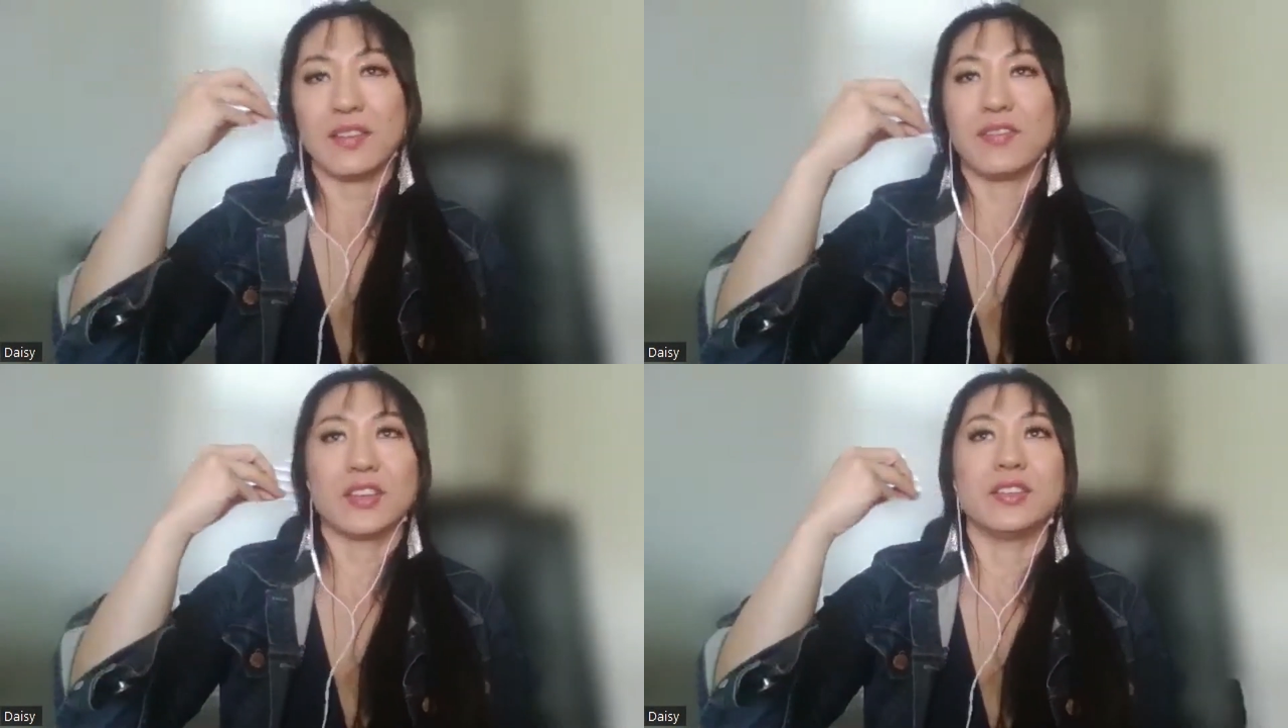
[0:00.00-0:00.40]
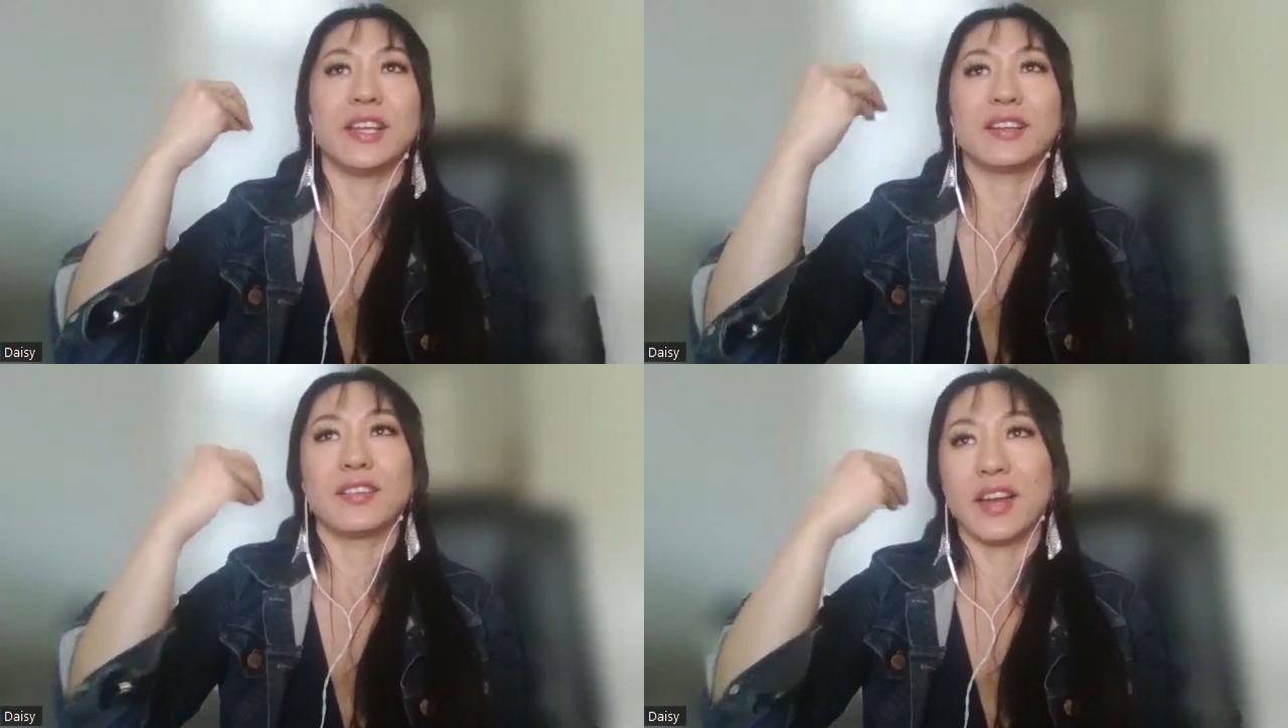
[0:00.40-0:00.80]
feel
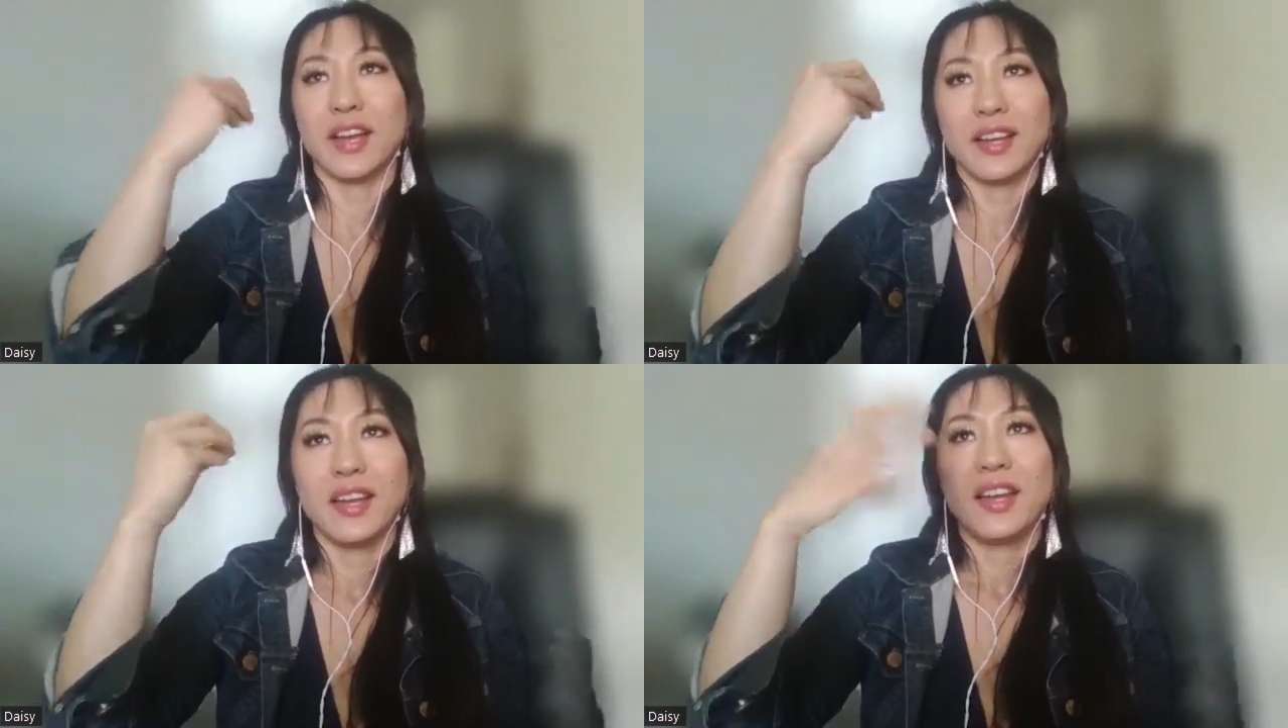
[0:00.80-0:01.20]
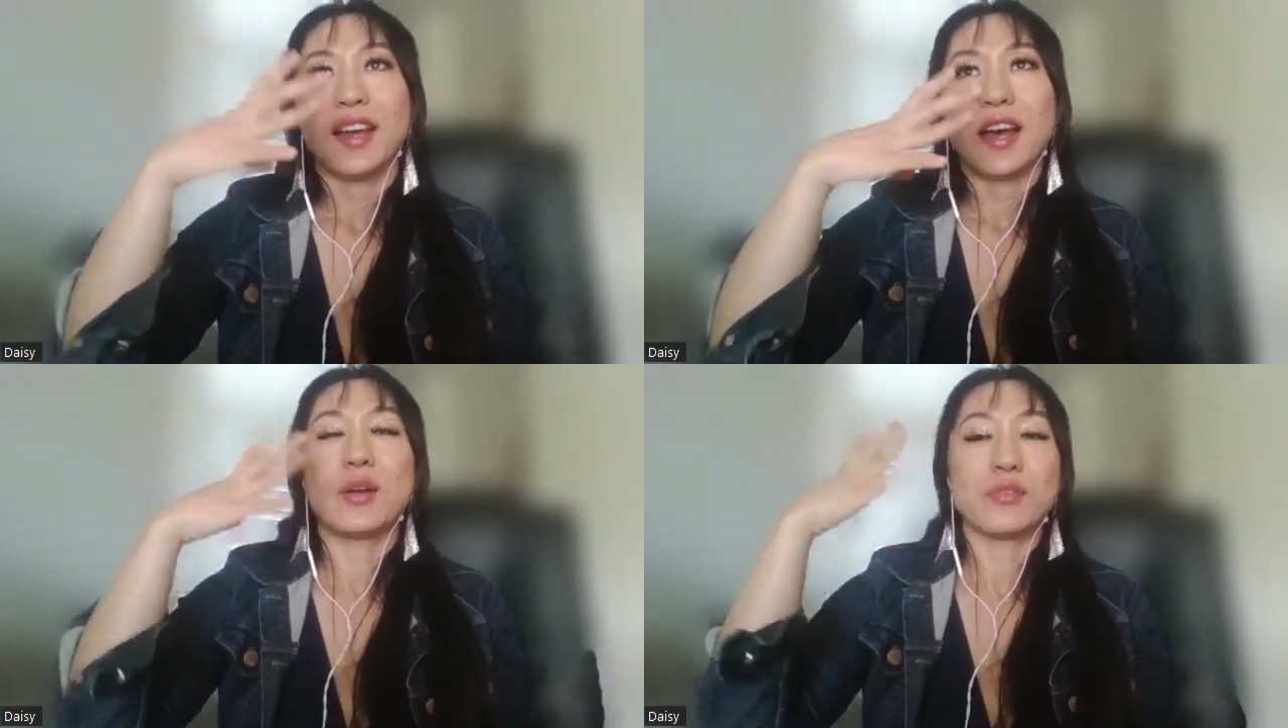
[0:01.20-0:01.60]
like, okay,
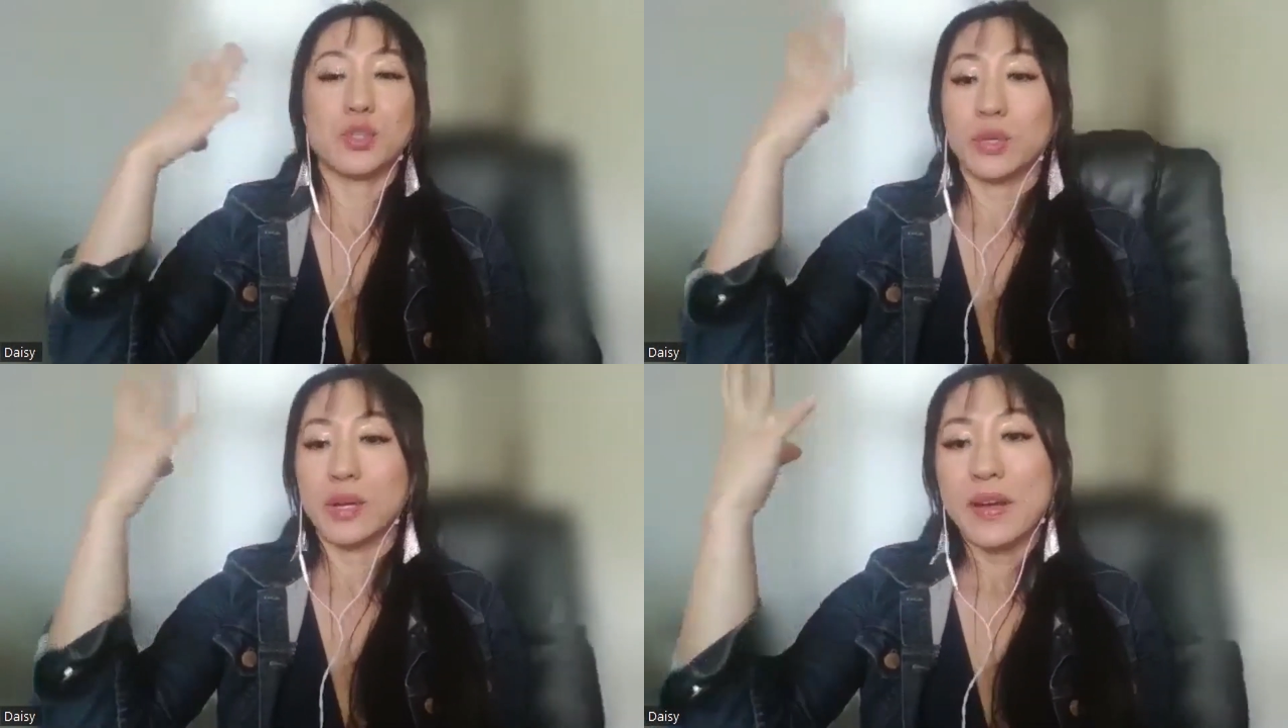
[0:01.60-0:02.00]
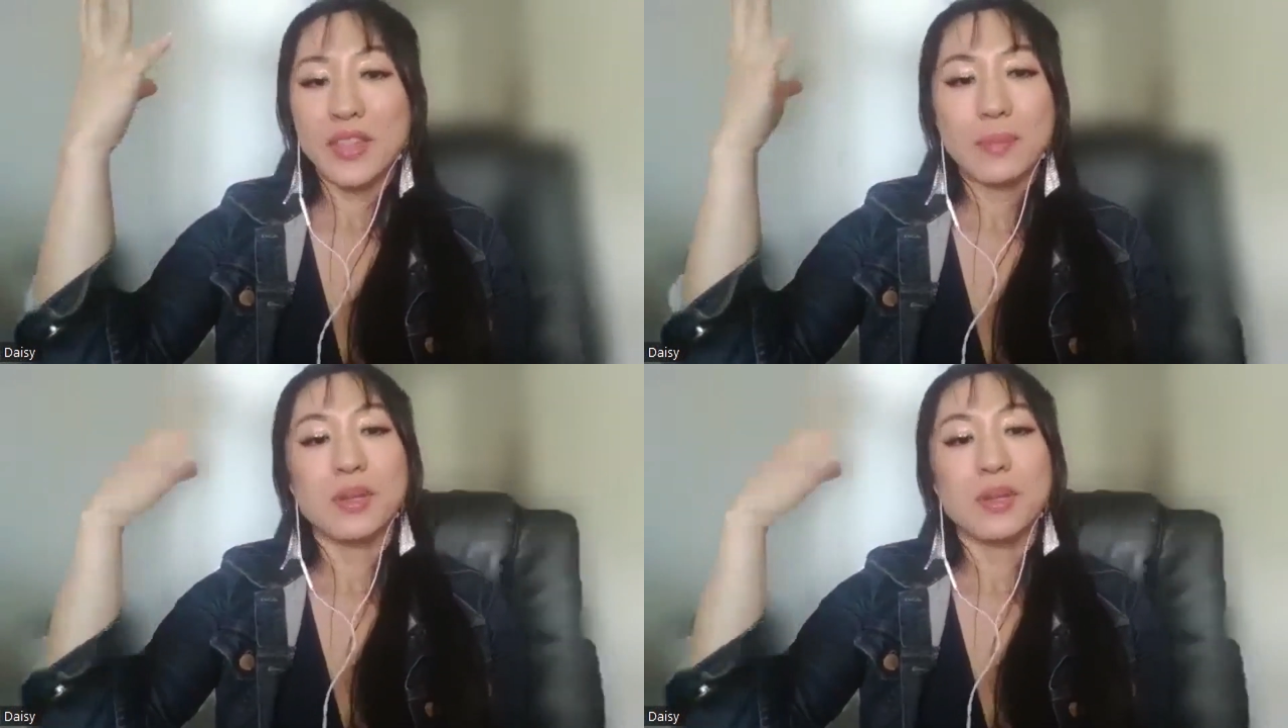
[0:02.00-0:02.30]
I don't have to worry about that.